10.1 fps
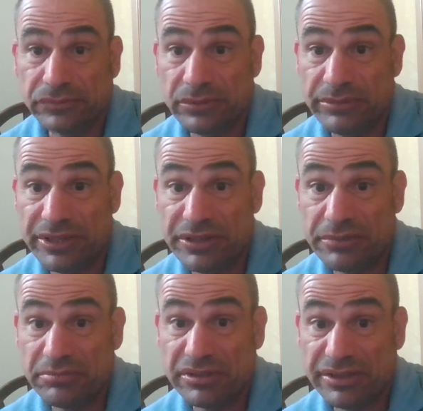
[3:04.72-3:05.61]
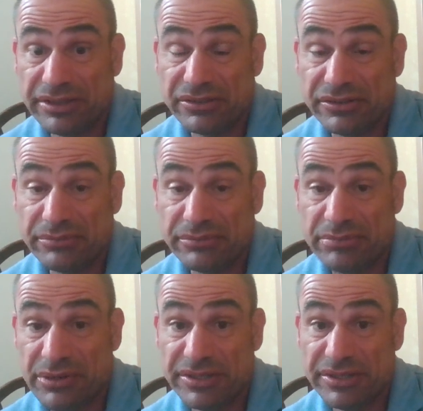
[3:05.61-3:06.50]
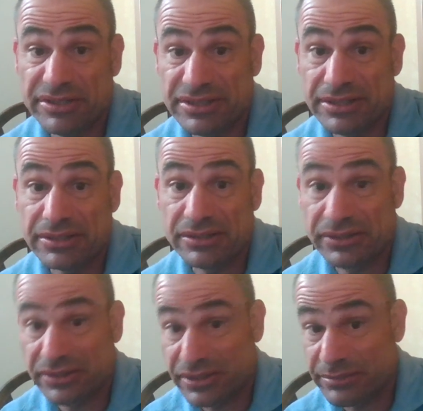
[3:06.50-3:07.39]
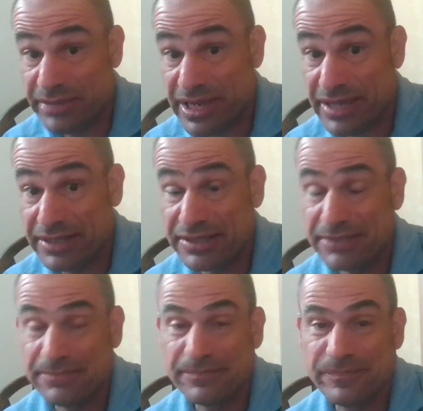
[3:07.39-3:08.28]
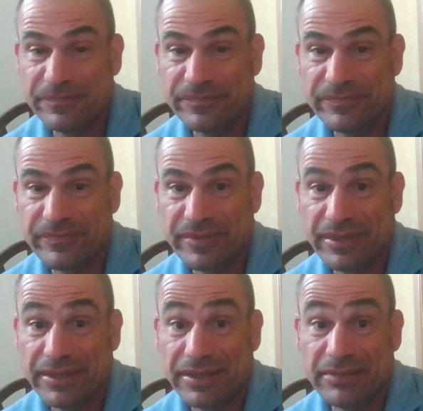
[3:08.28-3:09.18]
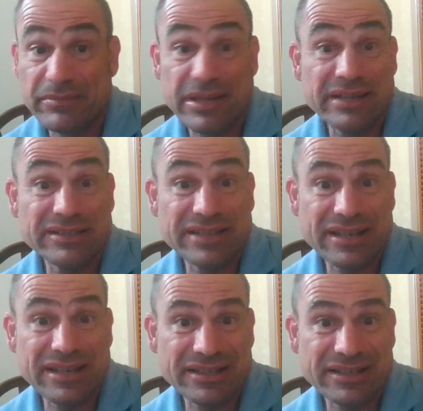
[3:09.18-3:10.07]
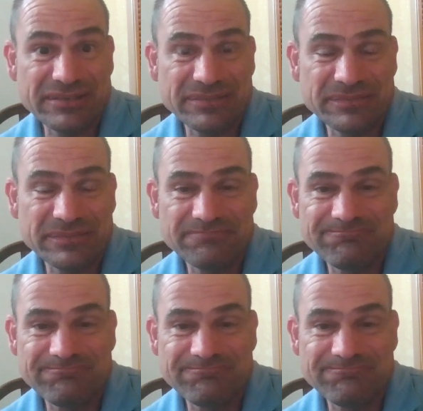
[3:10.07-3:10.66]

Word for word: or make your political opponents look bad. And by the time